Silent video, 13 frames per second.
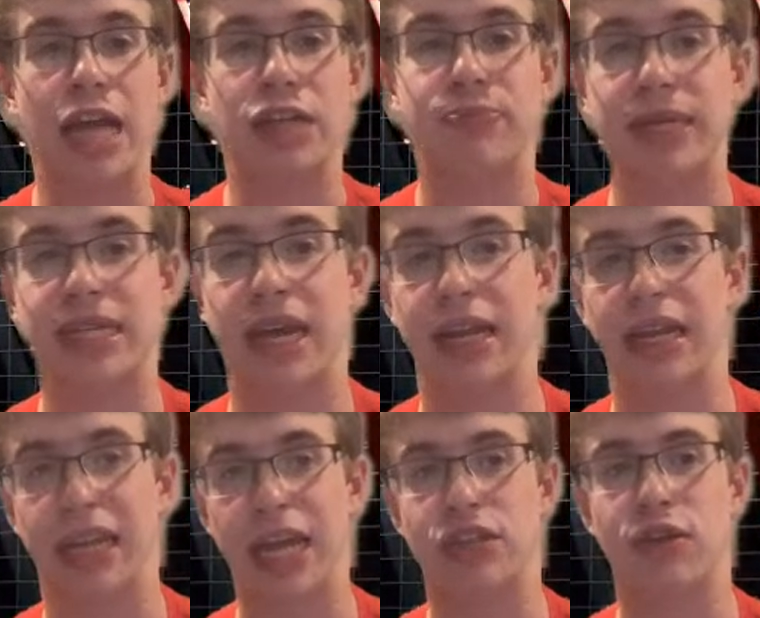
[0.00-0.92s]
has been telling
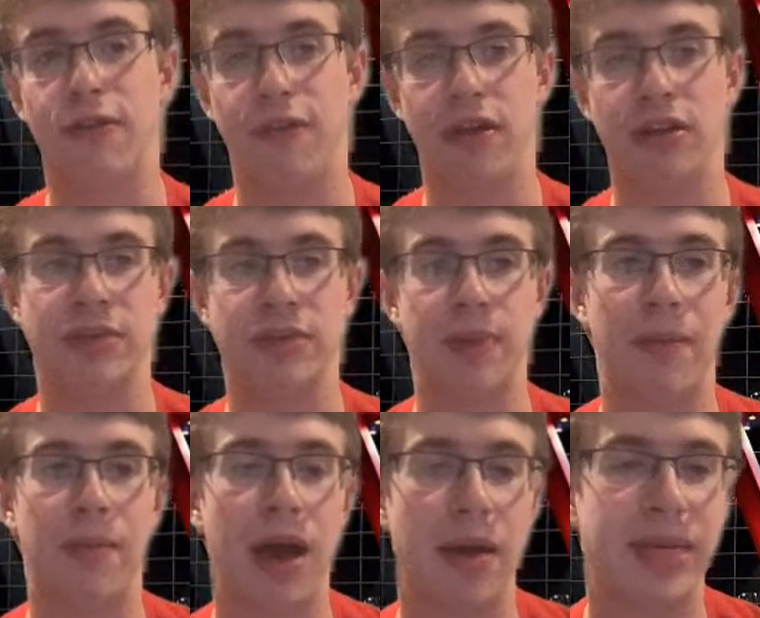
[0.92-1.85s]
Landry Fields
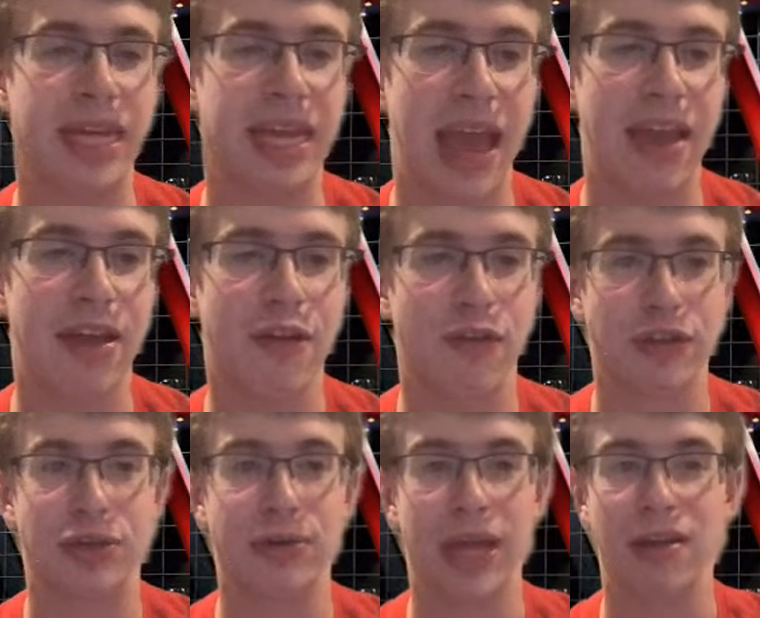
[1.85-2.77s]
about Maggiet for
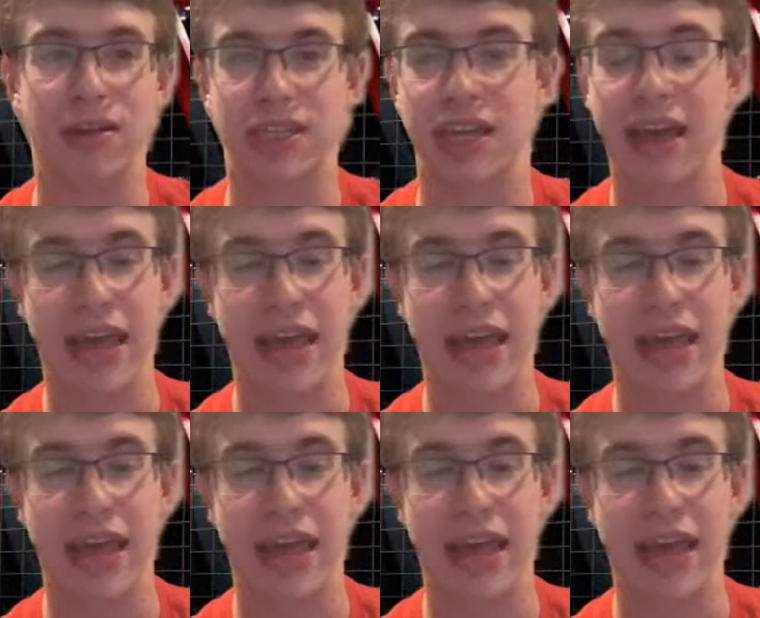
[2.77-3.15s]
2 years,